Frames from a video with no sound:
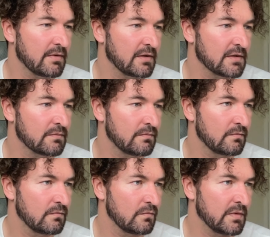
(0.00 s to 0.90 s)
because
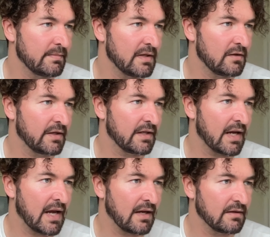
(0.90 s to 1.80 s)
we'd be looking
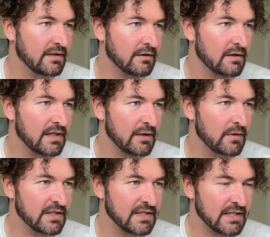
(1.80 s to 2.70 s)
at, you know,
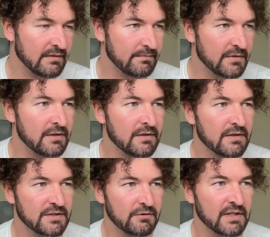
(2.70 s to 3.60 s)
liquidity,
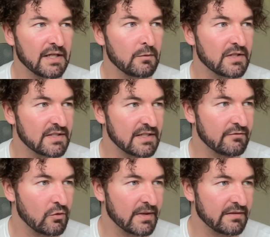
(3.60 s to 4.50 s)
sorry, liquidity
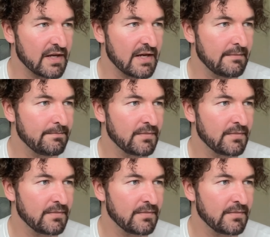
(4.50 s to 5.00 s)
forming there,